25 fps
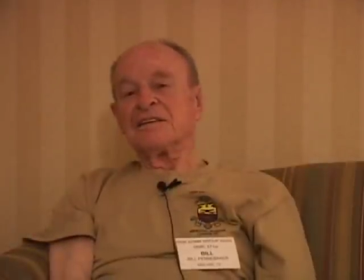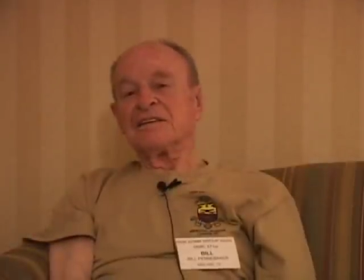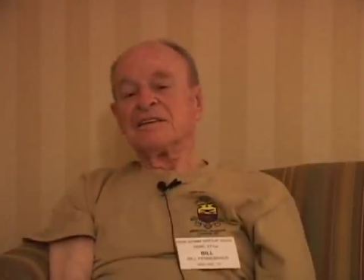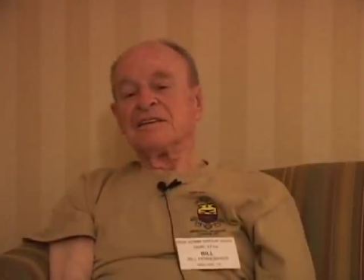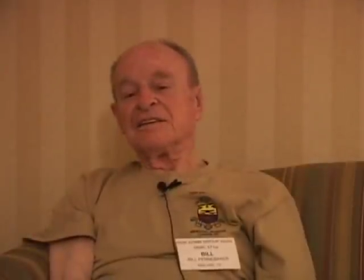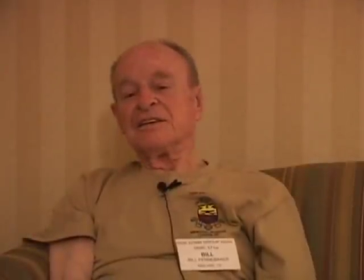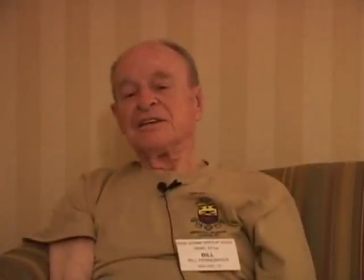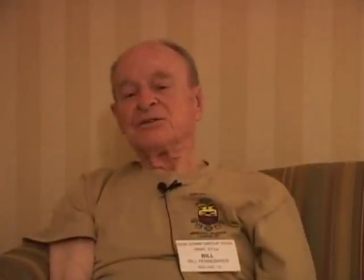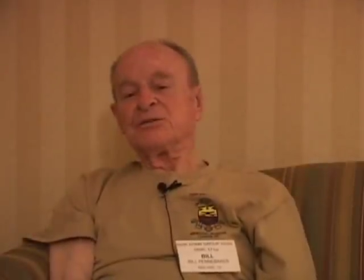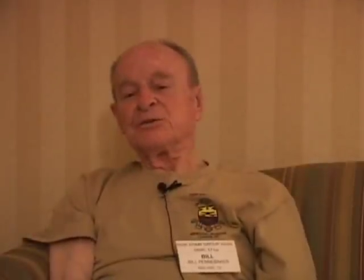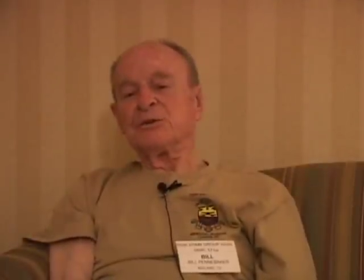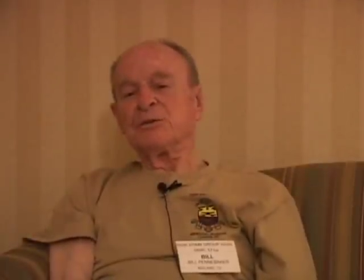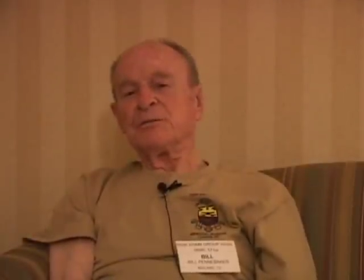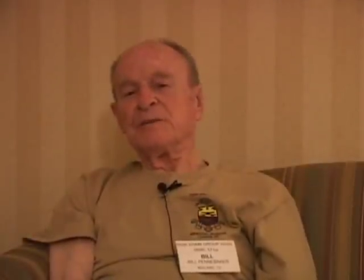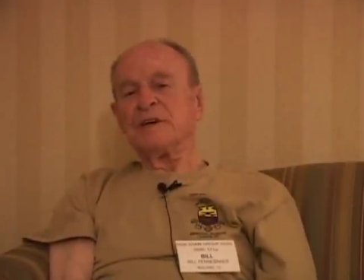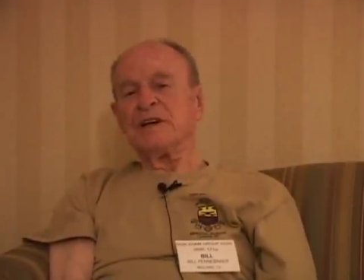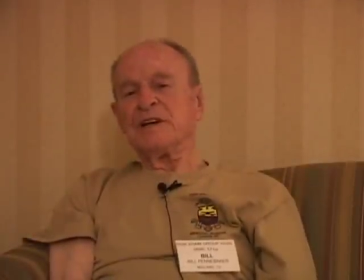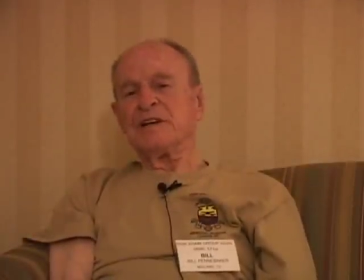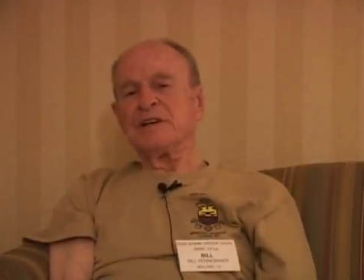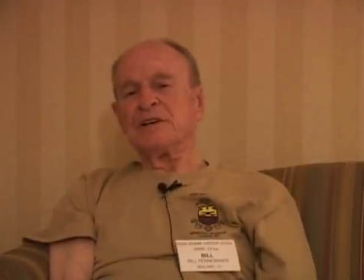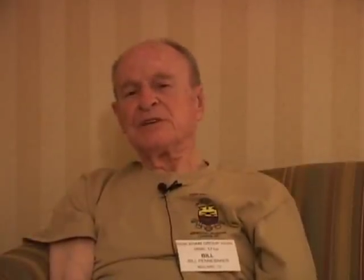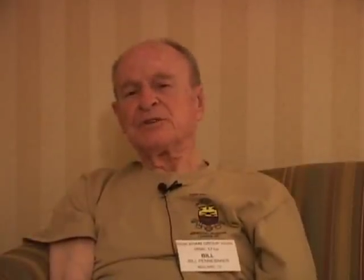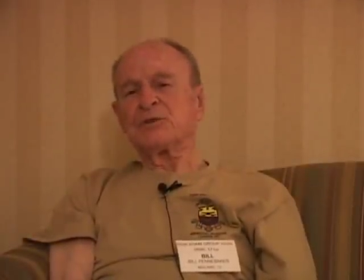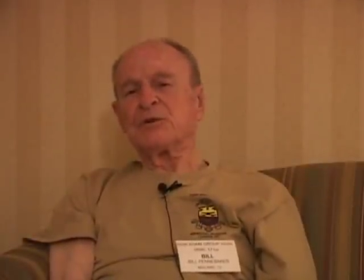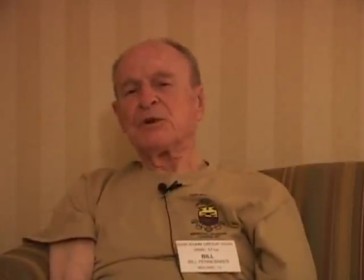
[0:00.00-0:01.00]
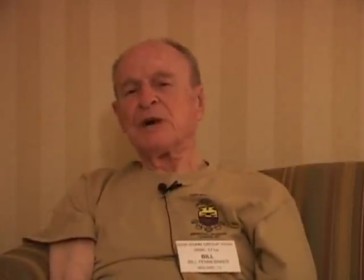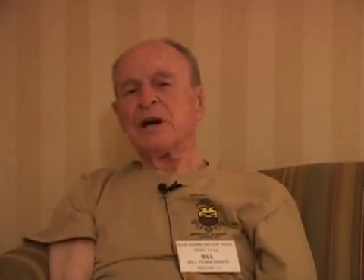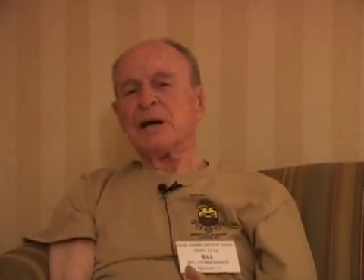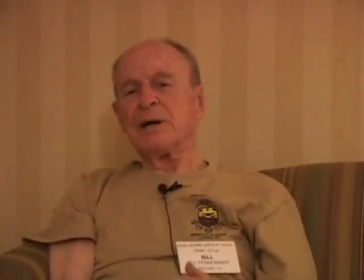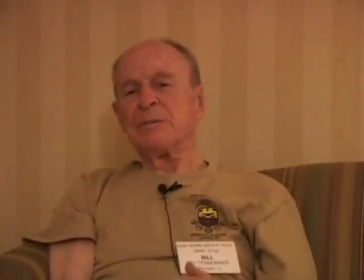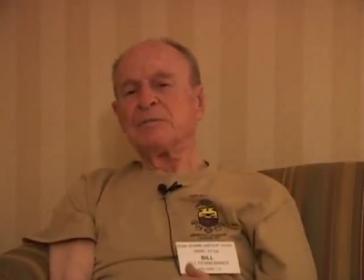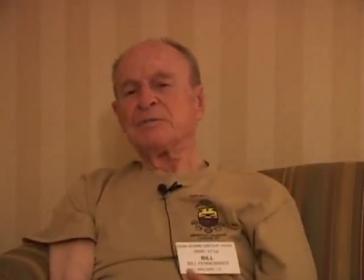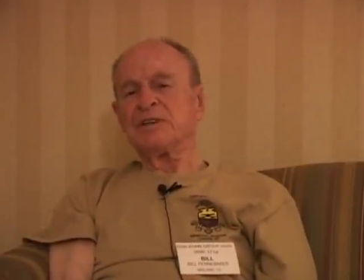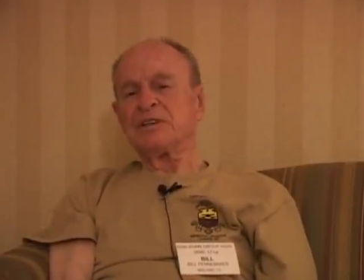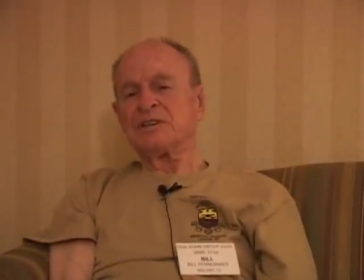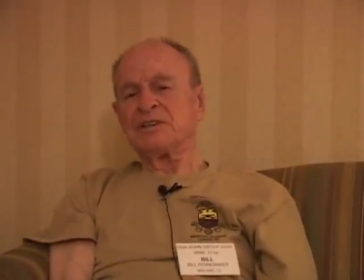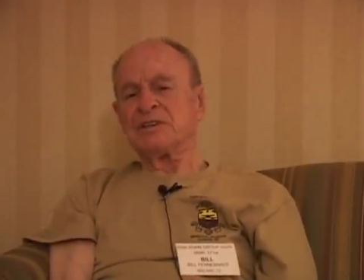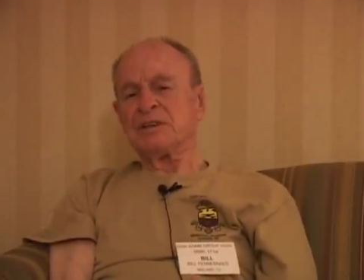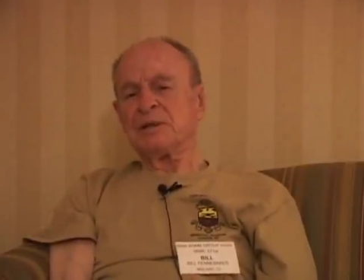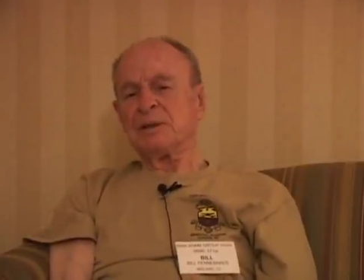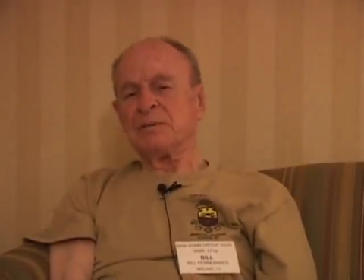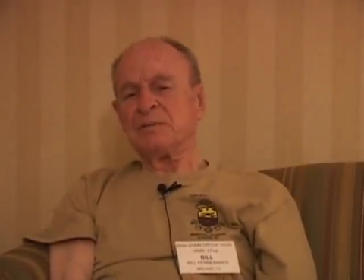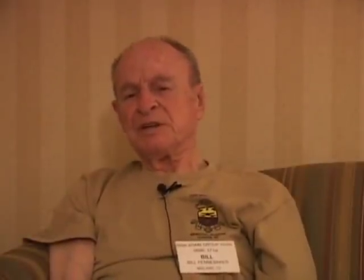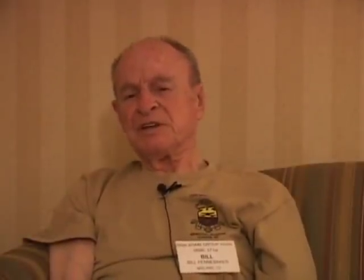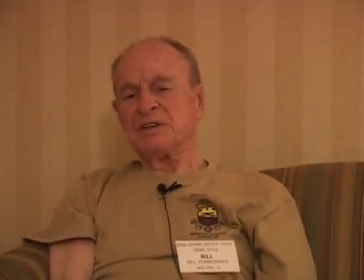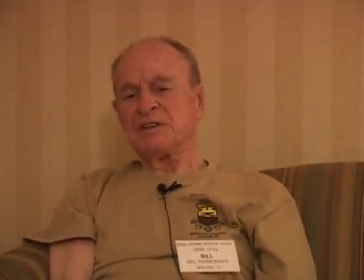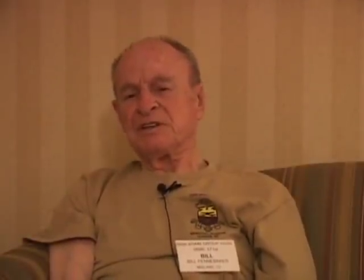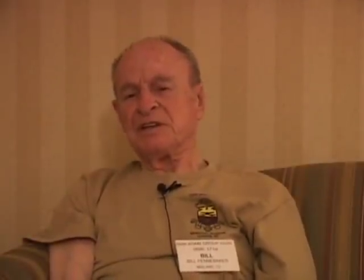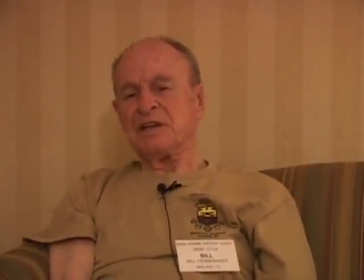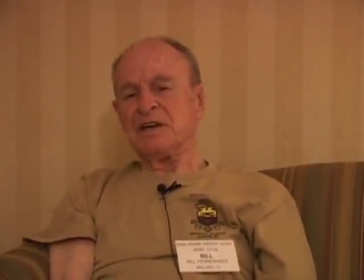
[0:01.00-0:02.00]
This will be described to some
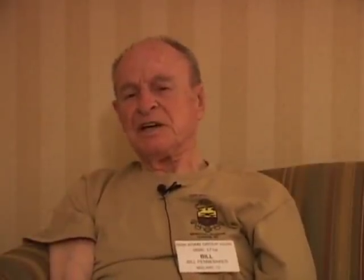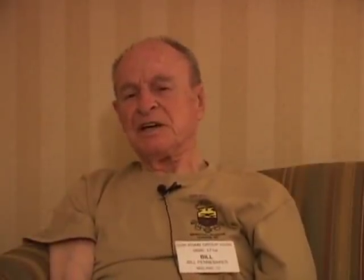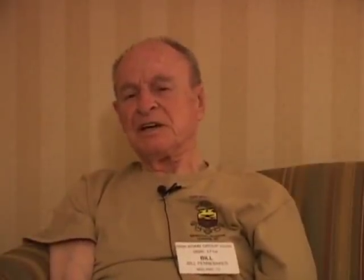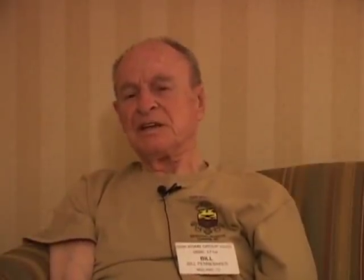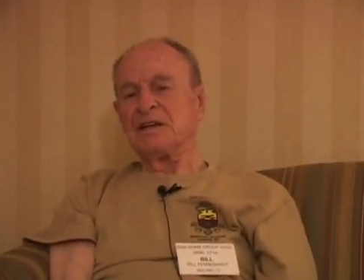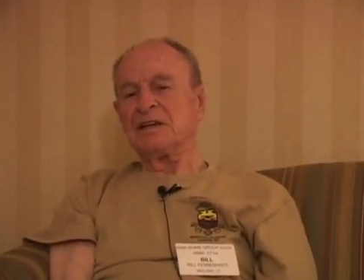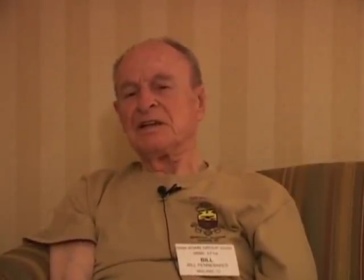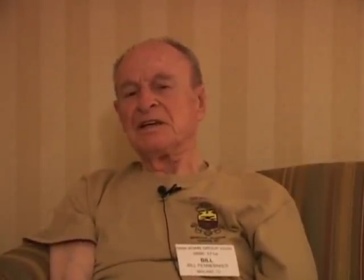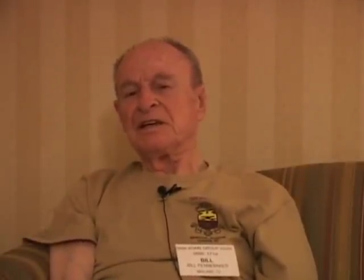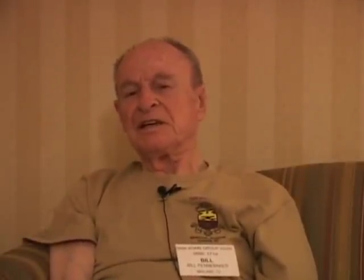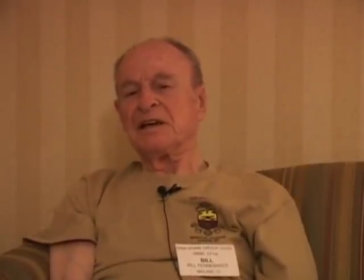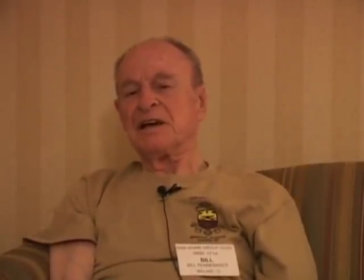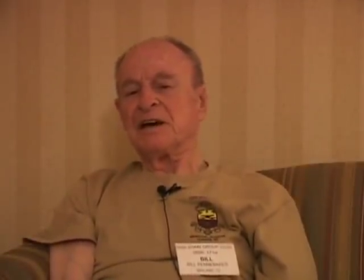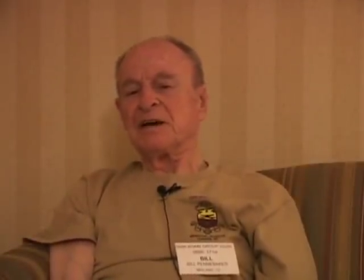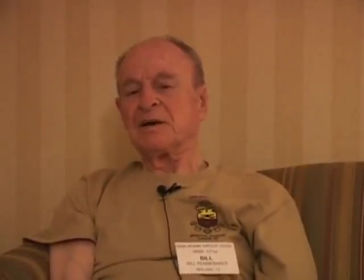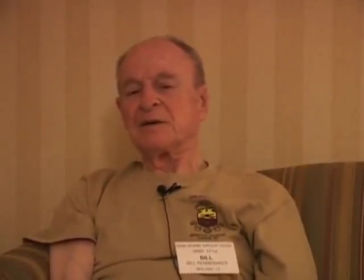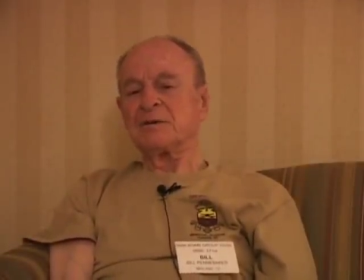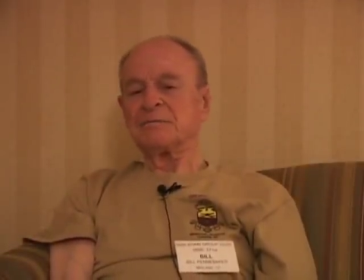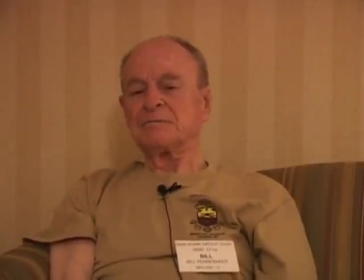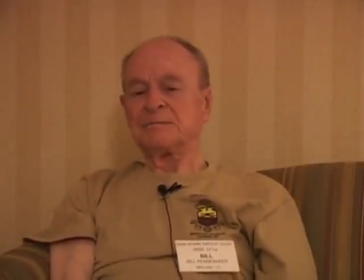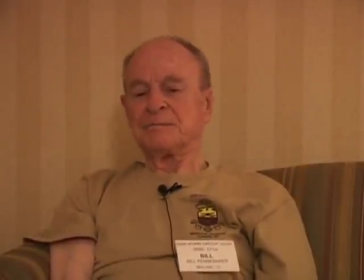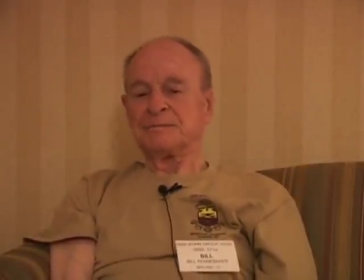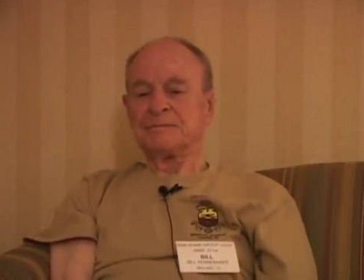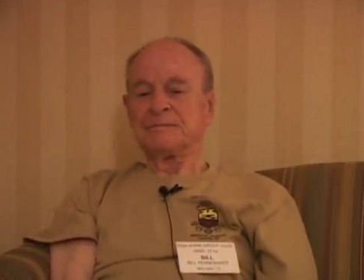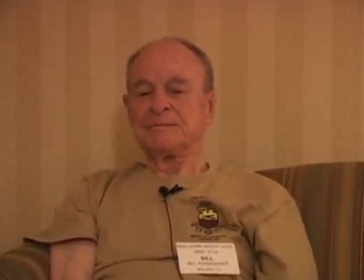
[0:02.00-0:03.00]
extent in our